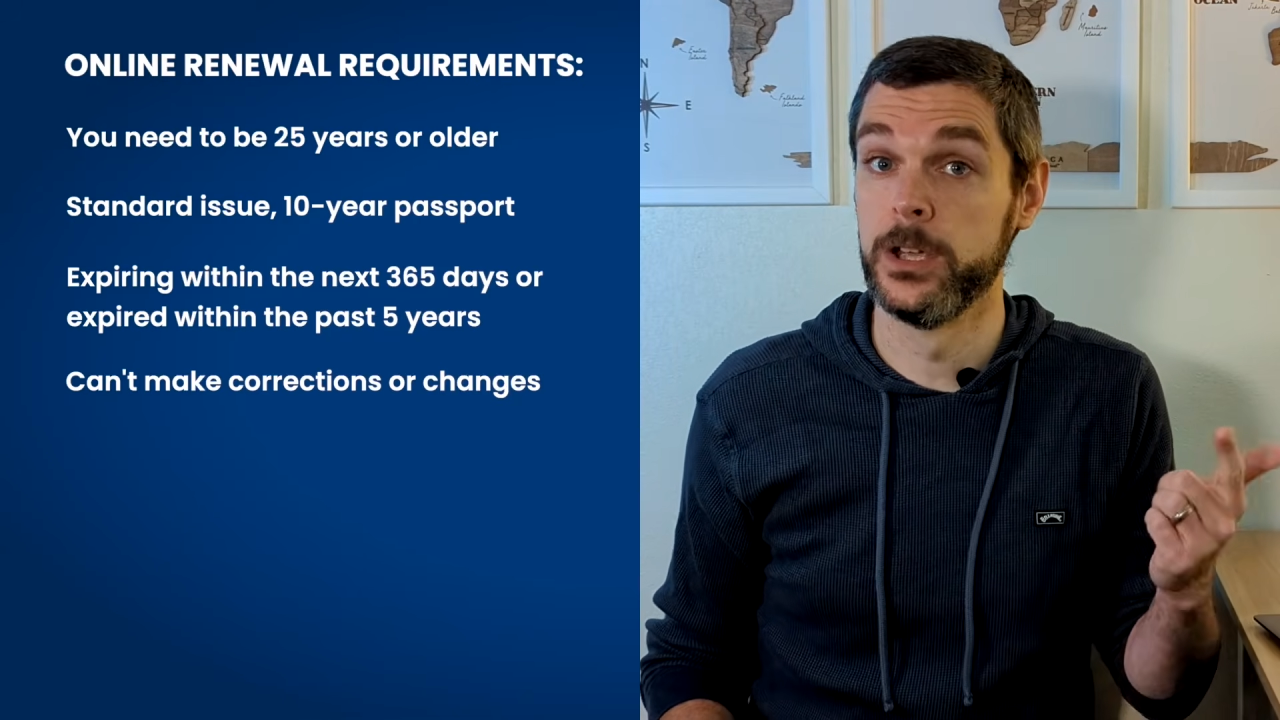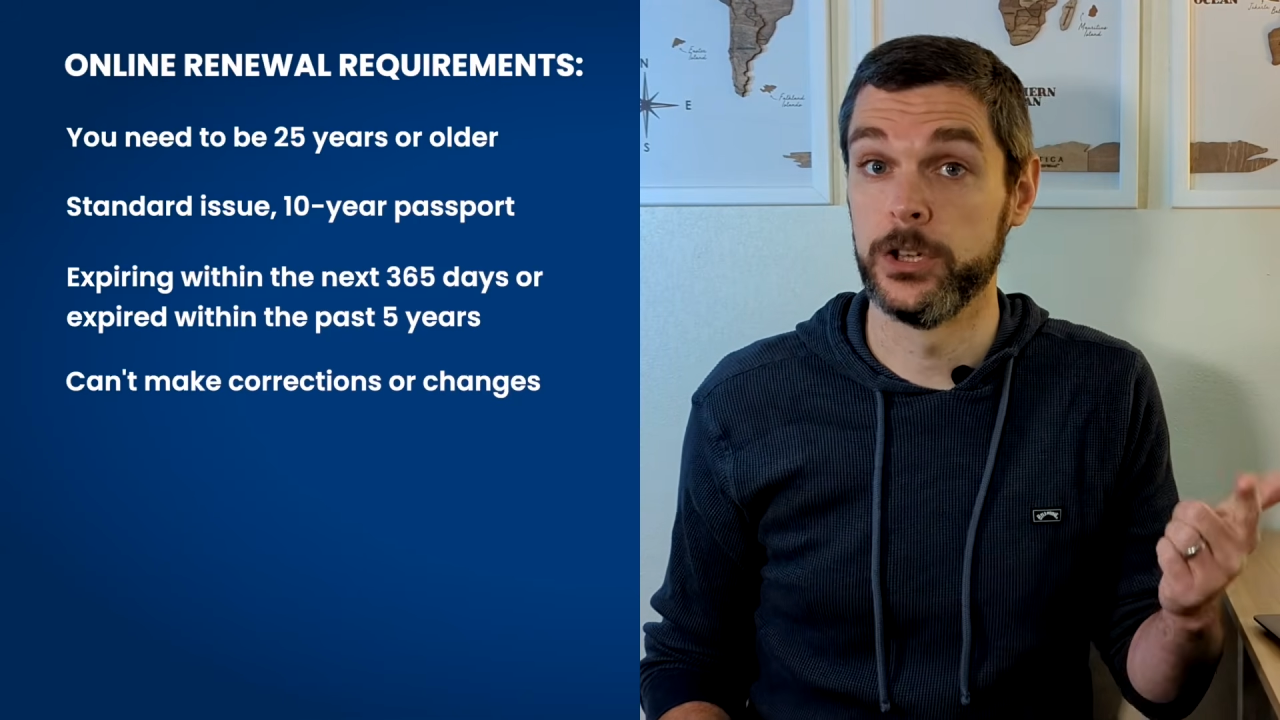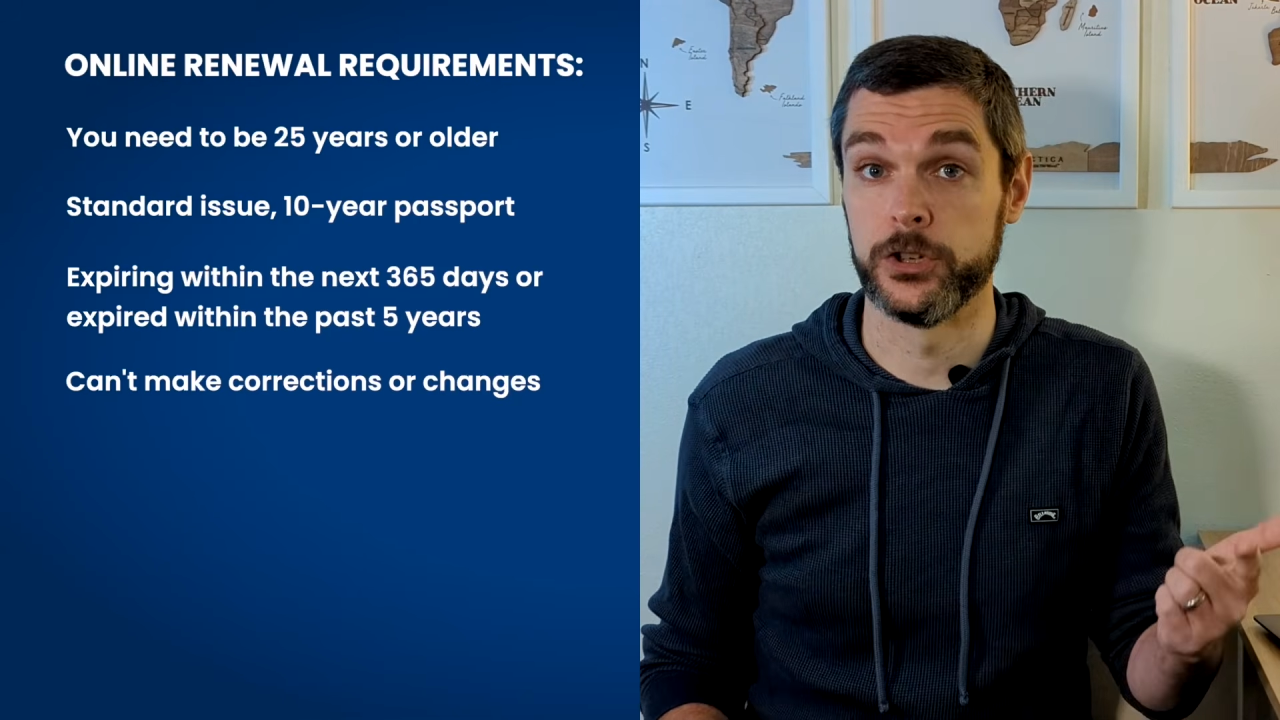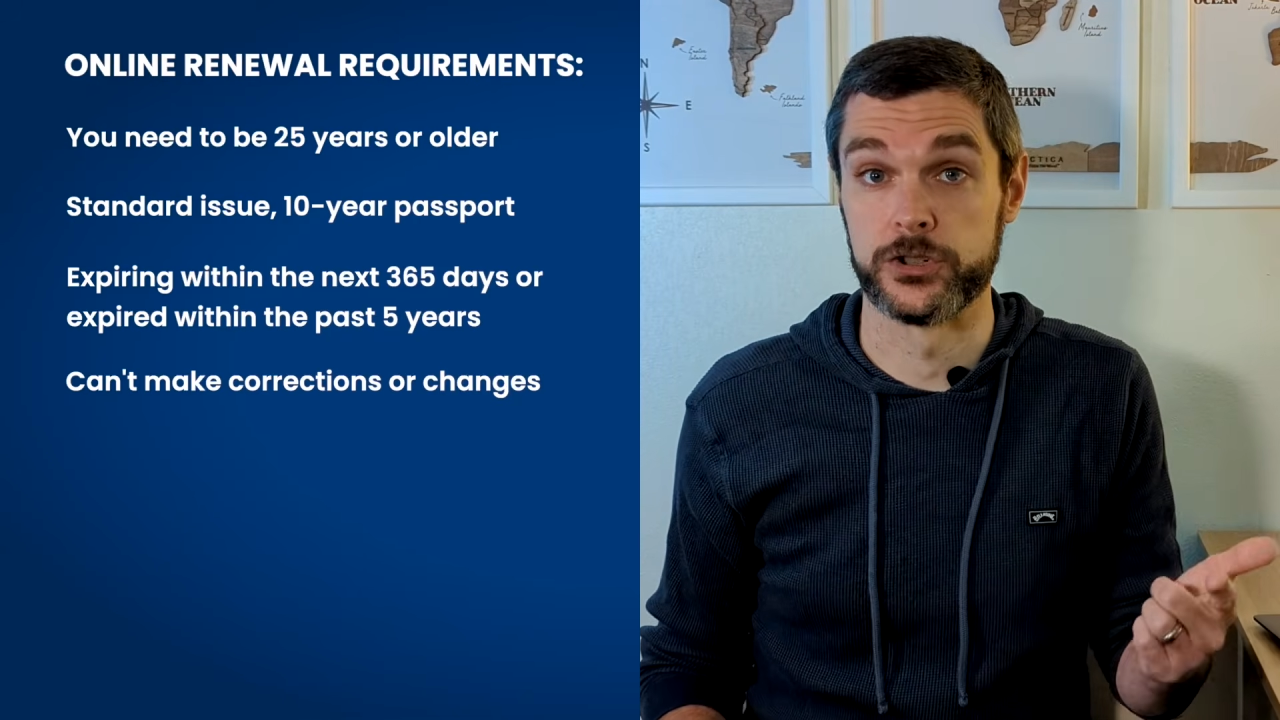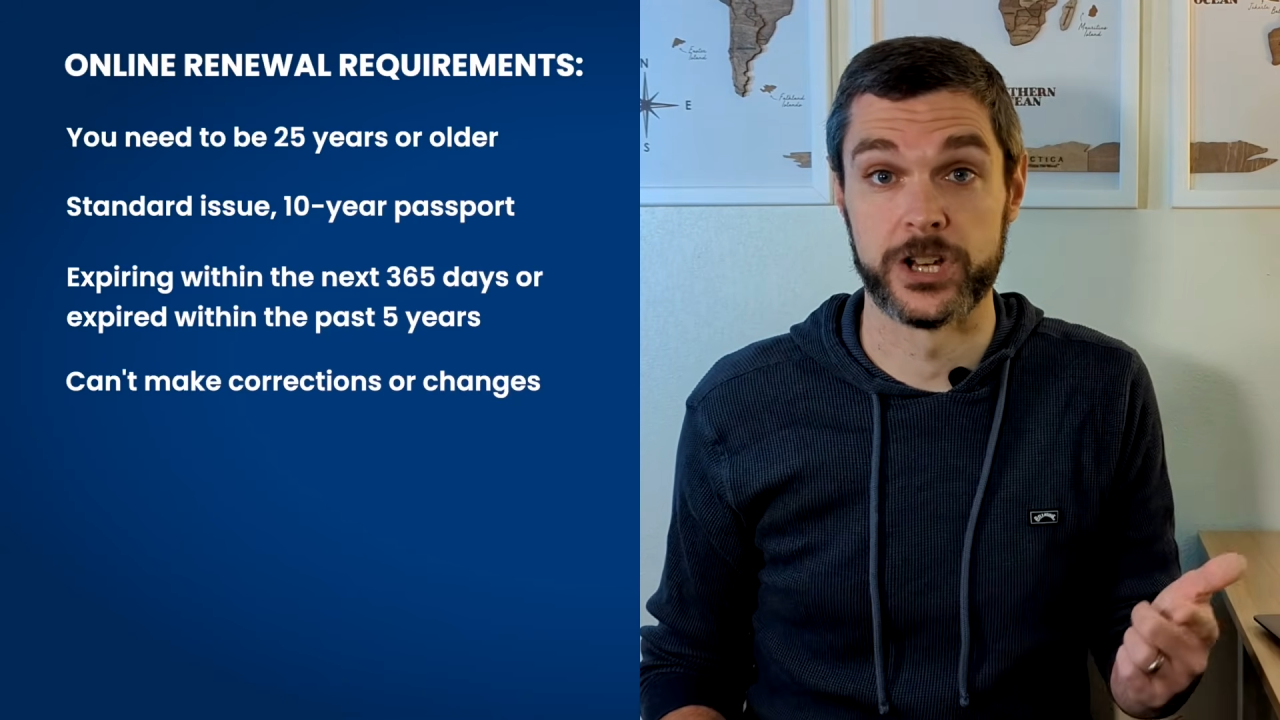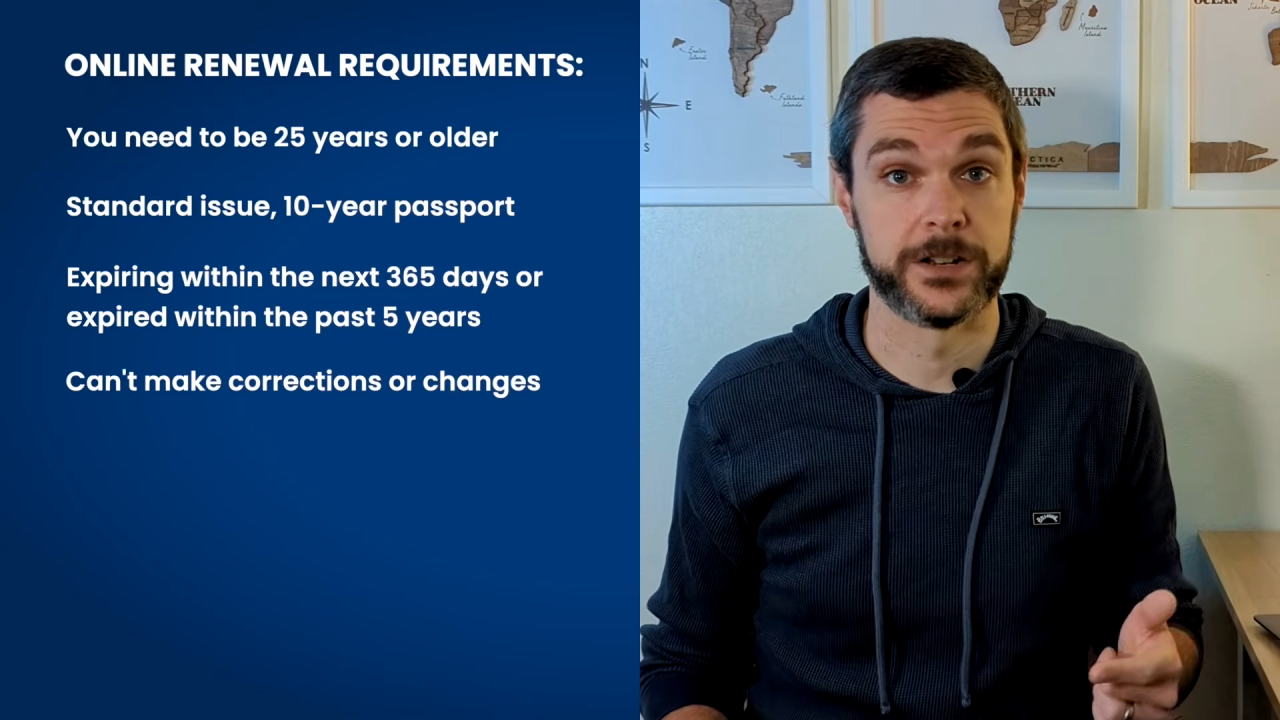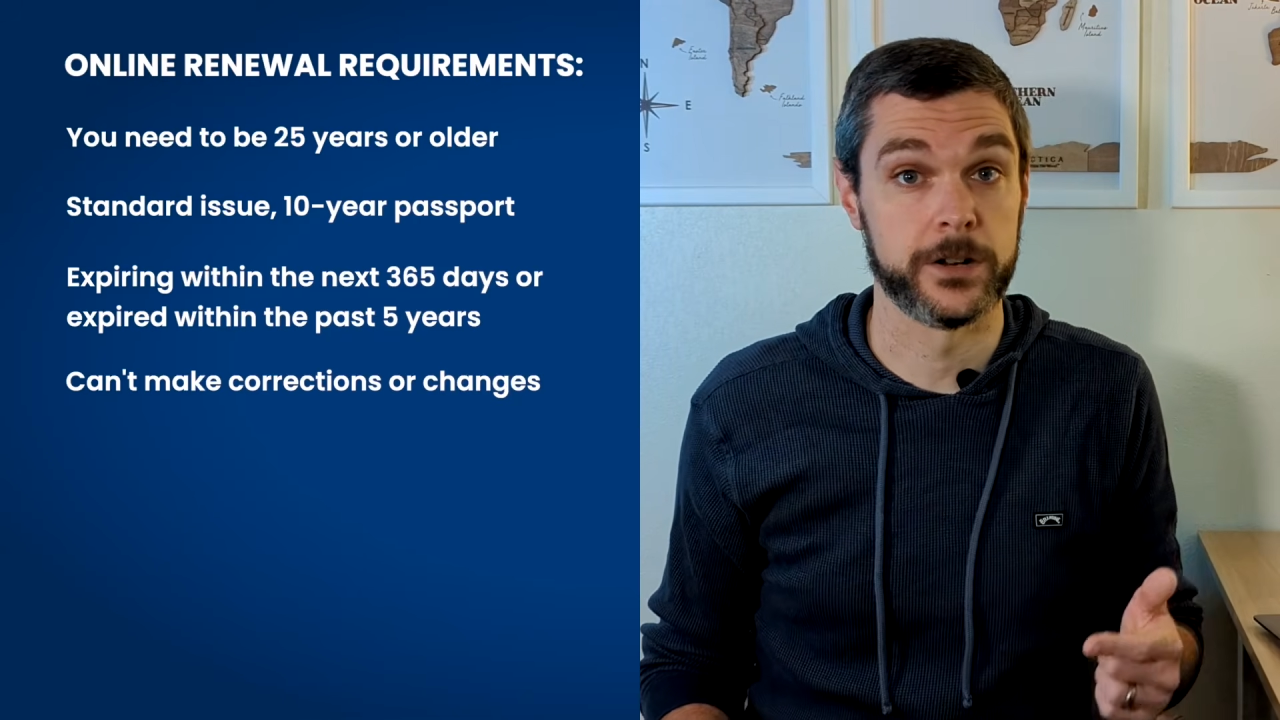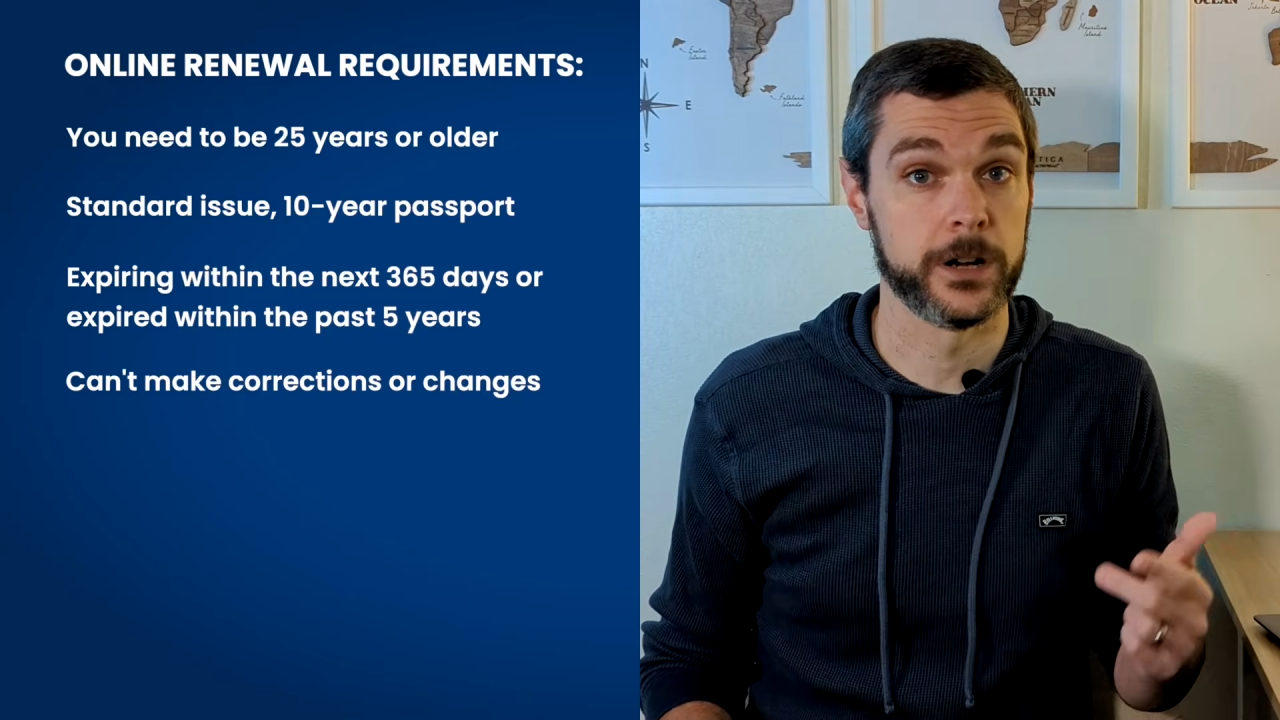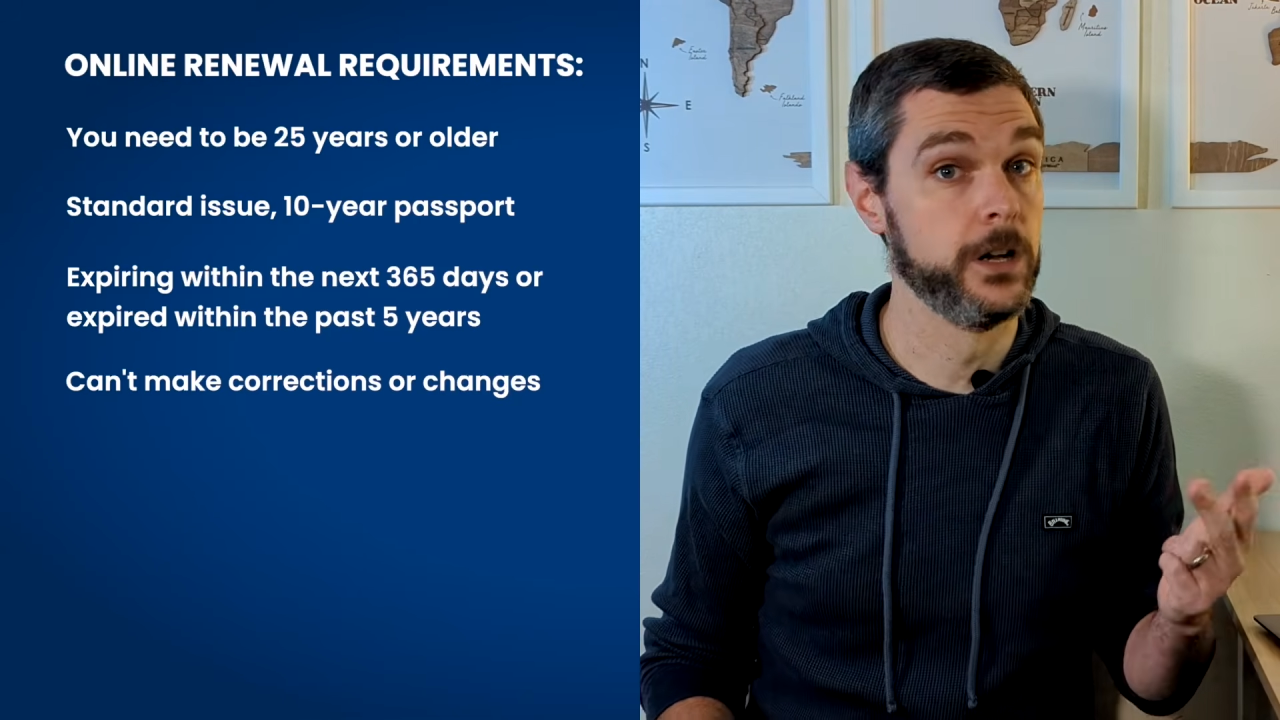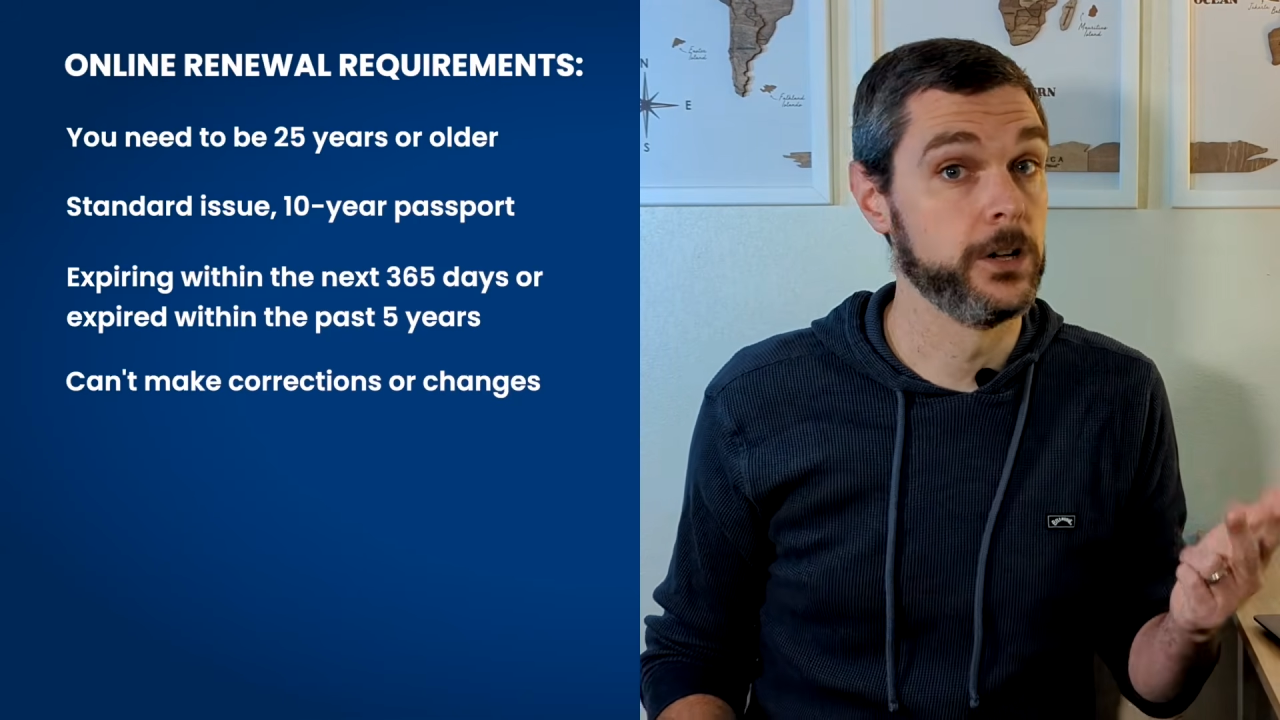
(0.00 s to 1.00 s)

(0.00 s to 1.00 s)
your gender,